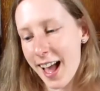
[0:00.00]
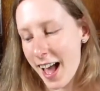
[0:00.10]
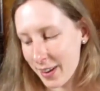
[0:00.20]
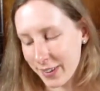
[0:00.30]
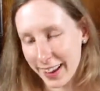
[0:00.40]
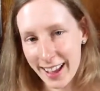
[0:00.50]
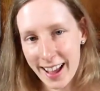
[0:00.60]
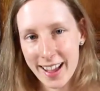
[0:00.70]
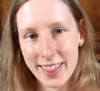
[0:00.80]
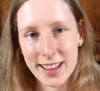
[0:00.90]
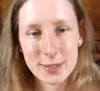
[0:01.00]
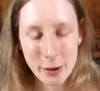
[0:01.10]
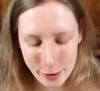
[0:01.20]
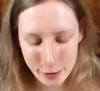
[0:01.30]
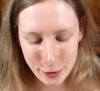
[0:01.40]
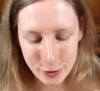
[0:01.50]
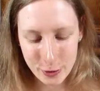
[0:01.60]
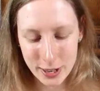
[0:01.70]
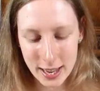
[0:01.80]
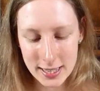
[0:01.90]
Anyway, that's my review for
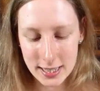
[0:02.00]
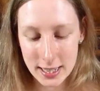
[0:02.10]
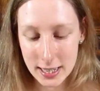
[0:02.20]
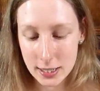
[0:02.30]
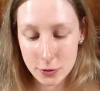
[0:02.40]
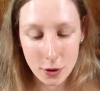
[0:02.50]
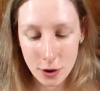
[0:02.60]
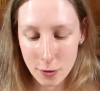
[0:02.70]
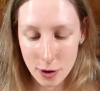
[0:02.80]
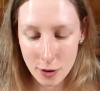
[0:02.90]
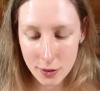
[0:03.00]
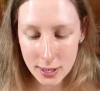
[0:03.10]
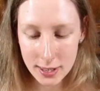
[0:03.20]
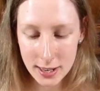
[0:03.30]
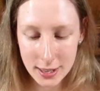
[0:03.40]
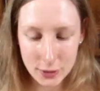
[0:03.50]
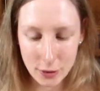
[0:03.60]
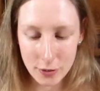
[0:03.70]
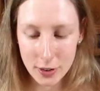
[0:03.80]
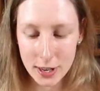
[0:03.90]
What Katy Did. It's very well written, it's
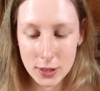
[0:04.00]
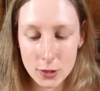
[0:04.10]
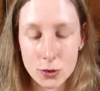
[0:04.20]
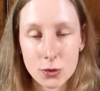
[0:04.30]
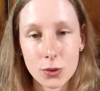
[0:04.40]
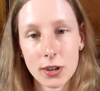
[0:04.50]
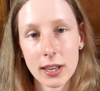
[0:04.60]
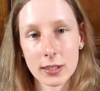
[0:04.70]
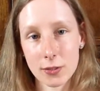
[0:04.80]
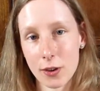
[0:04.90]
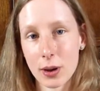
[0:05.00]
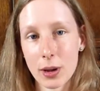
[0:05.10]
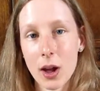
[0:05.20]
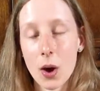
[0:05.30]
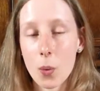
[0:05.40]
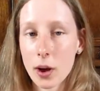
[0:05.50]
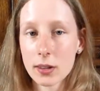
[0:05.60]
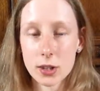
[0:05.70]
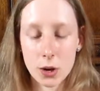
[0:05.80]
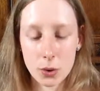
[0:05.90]
very funny, the story is very
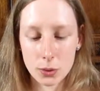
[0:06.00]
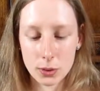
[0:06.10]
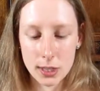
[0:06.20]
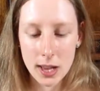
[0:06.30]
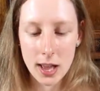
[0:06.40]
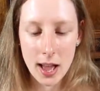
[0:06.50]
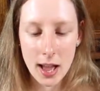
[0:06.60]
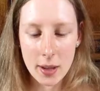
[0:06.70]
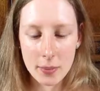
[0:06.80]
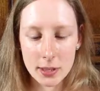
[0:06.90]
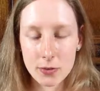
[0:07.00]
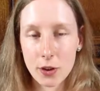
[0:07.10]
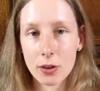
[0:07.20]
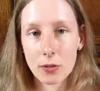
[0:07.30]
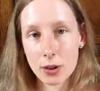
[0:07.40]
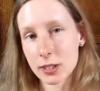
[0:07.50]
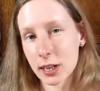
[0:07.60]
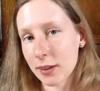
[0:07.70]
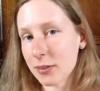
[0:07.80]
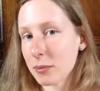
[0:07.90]
well told, it's very real to
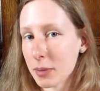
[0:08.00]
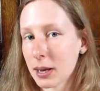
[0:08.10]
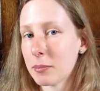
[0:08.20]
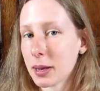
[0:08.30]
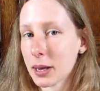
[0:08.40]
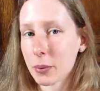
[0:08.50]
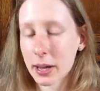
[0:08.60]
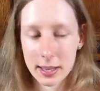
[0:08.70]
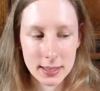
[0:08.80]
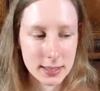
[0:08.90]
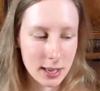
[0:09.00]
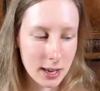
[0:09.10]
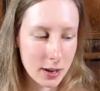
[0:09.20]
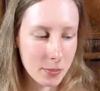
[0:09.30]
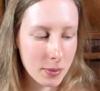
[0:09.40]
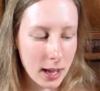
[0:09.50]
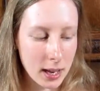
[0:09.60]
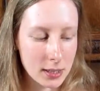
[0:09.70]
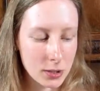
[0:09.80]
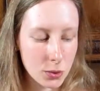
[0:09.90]
life in many, many ways,
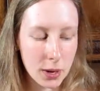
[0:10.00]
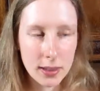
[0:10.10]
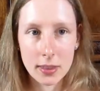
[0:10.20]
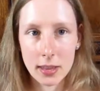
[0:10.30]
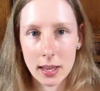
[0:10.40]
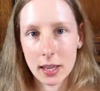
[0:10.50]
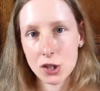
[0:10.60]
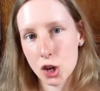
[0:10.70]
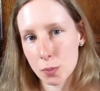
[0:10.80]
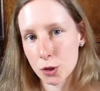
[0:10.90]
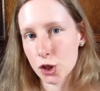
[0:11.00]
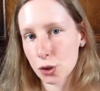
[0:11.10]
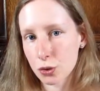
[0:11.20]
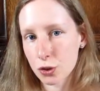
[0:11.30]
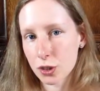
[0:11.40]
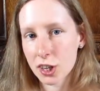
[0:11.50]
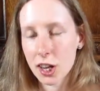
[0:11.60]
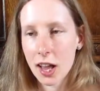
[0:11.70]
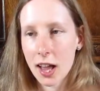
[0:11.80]
and the way that they interpret children